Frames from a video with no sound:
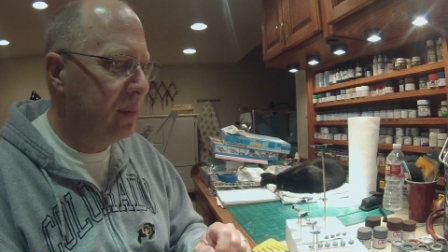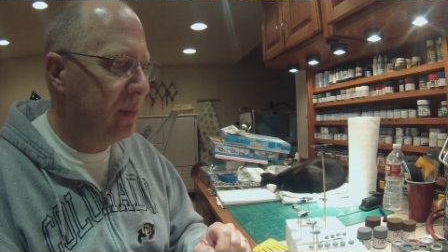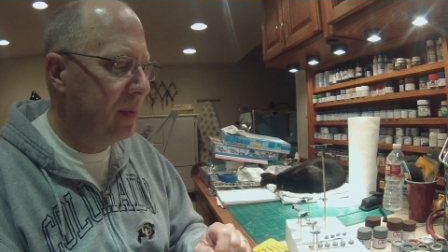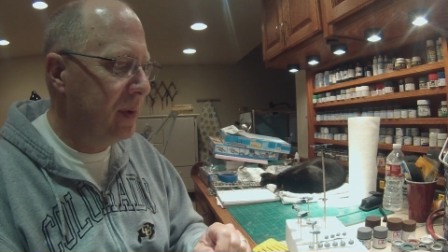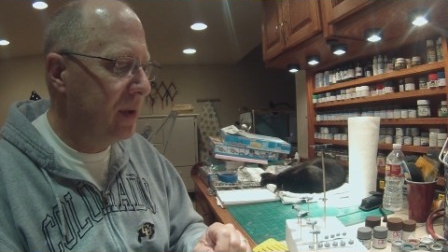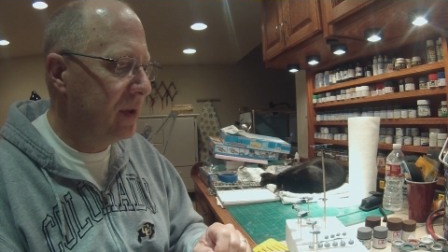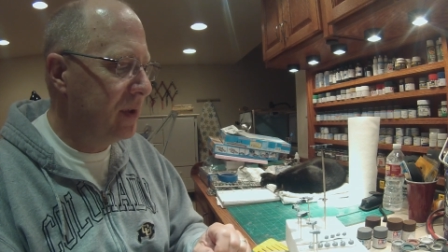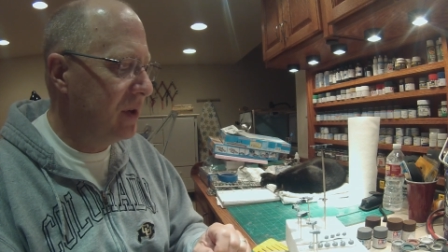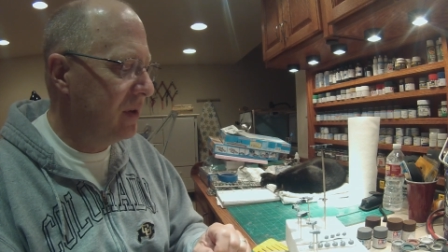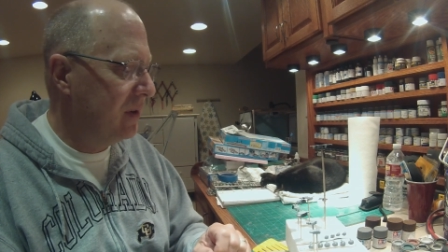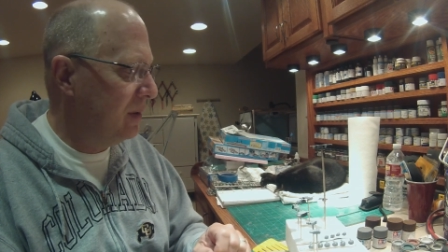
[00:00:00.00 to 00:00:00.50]

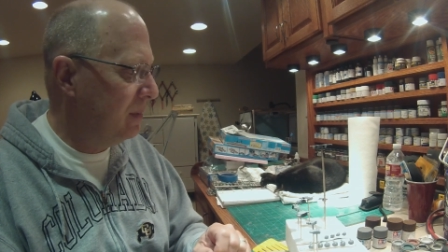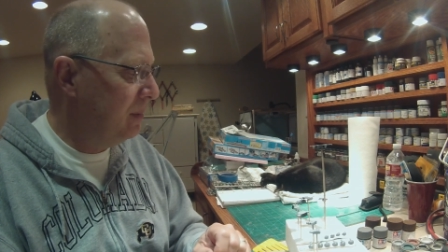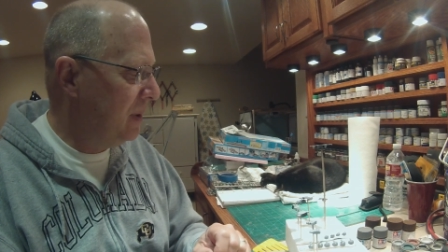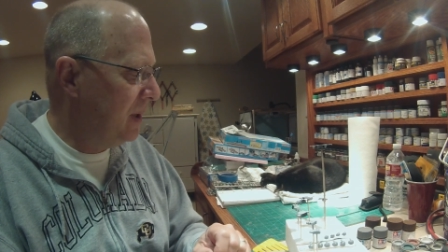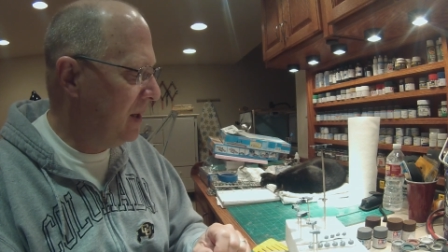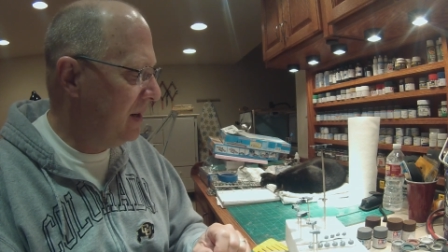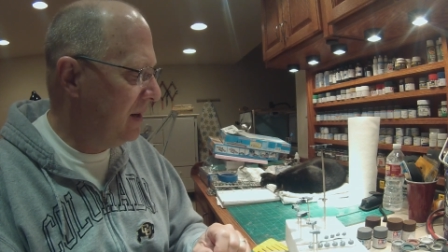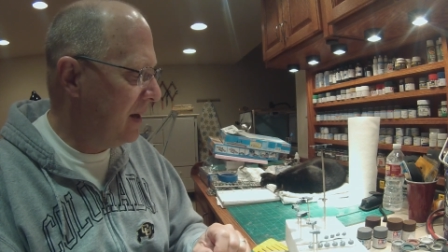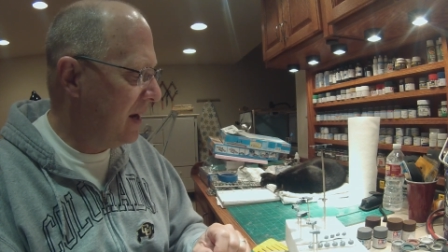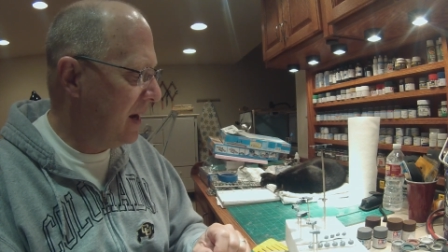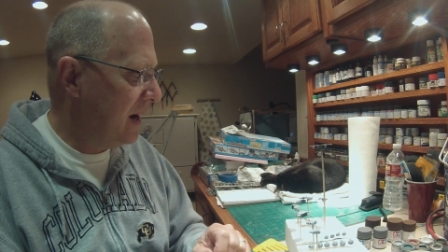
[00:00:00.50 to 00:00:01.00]
is going to
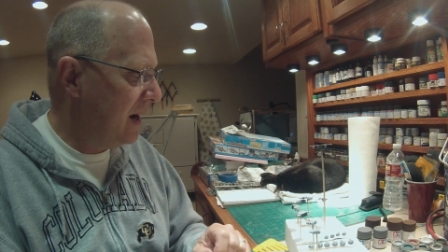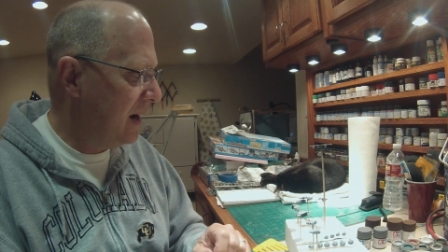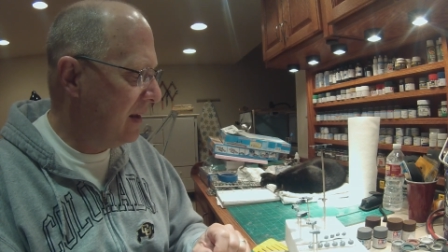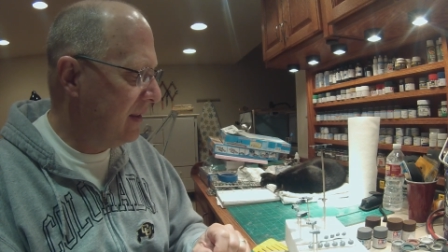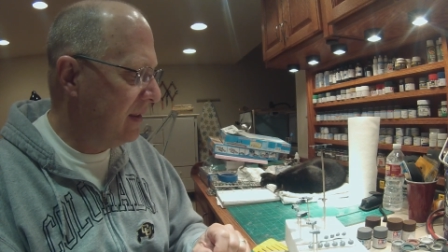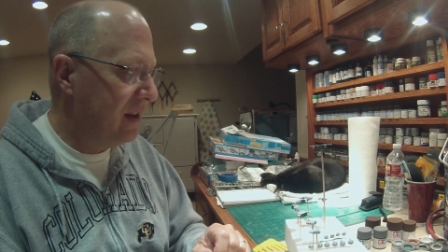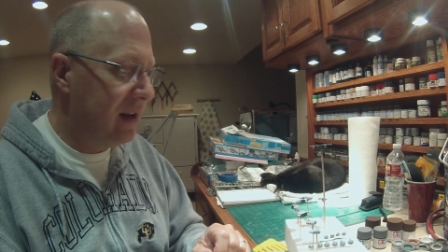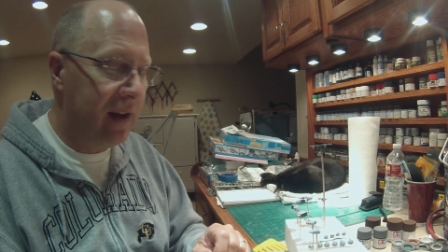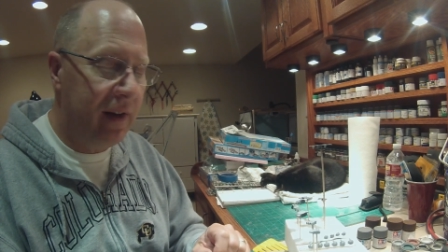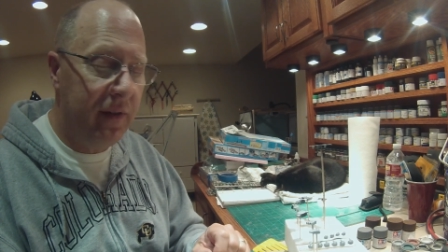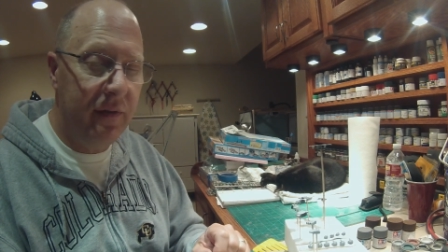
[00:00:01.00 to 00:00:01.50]
be to add
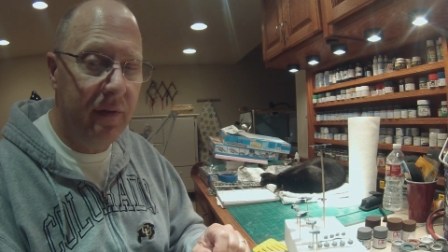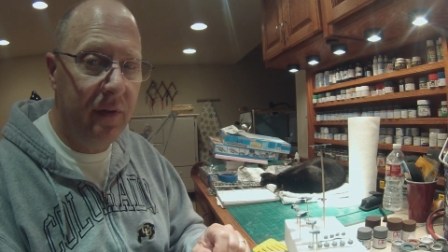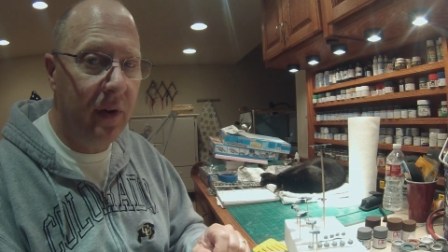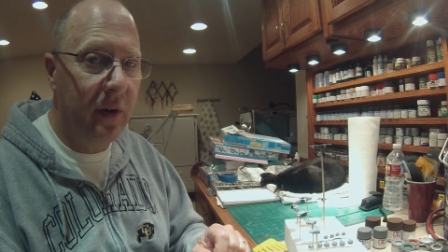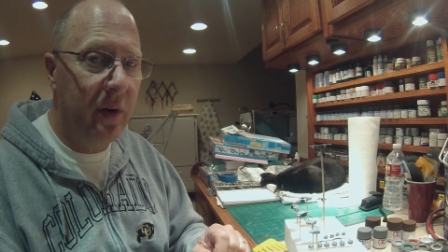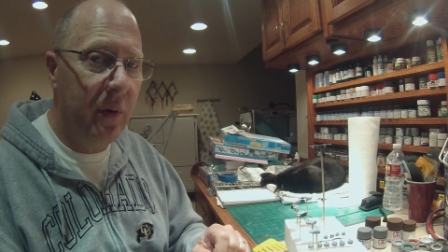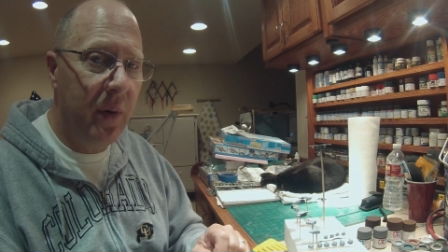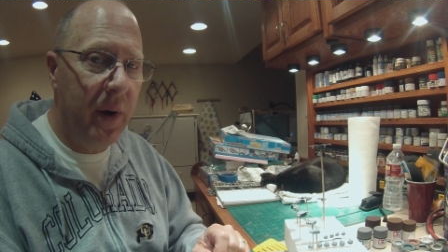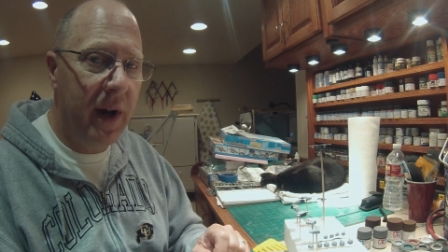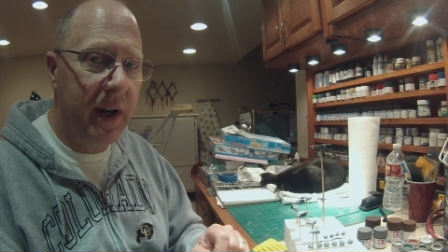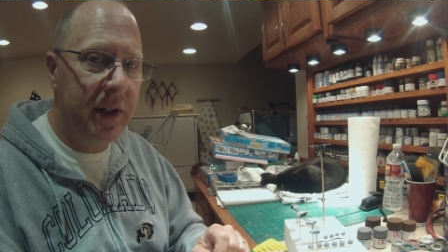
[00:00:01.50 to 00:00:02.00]
the
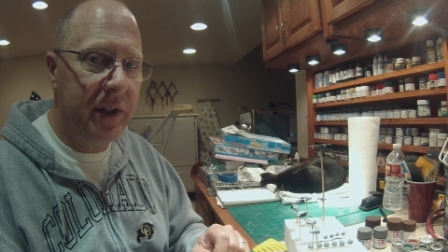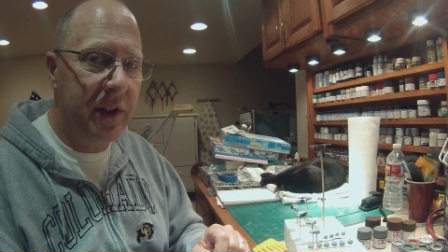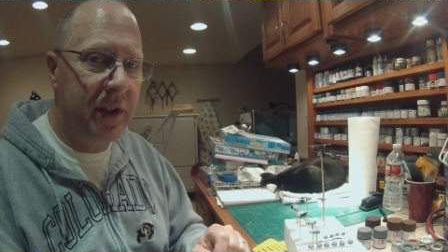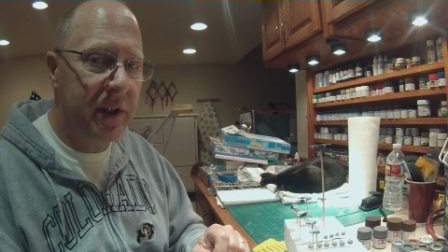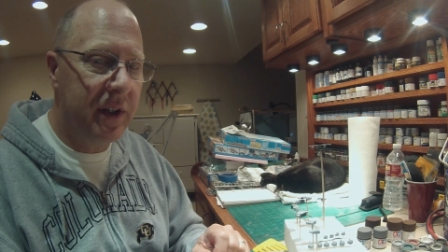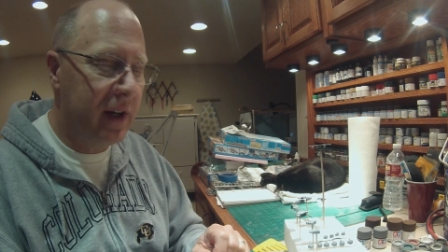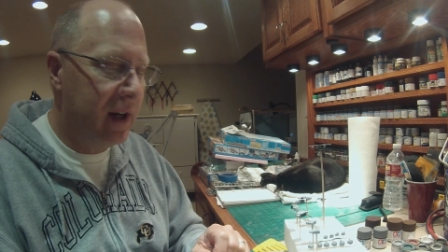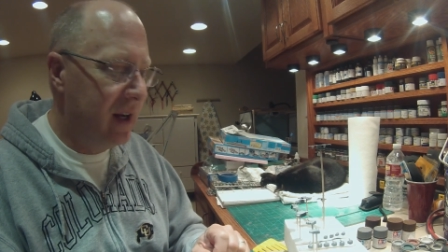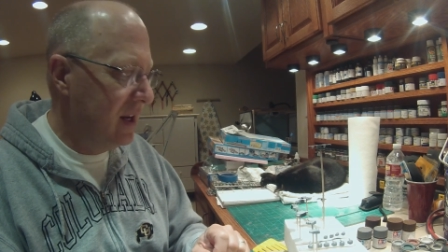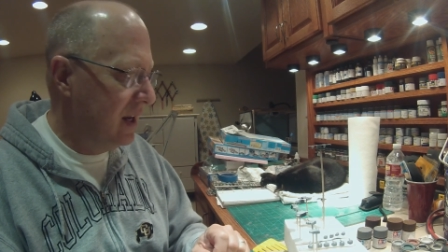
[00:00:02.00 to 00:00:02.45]
photo etch,